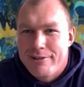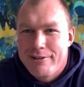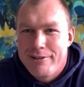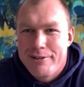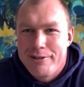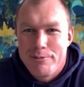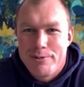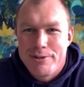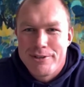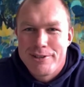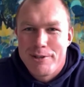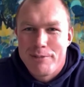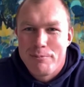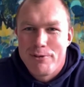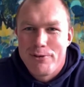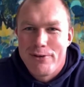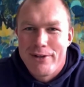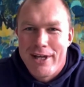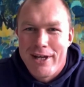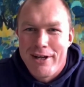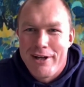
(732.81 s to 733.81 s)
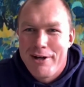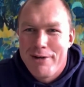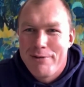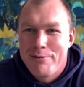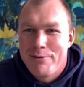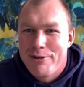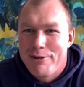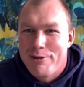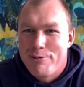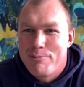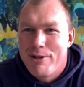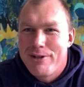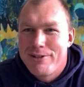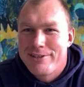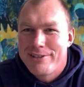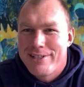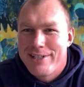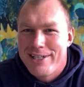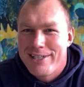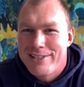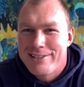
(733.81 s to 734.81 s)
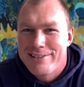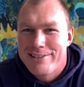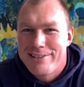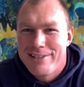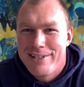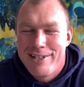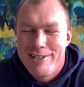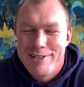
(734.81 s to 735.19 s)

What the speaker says: You want someone who can go with you most nights.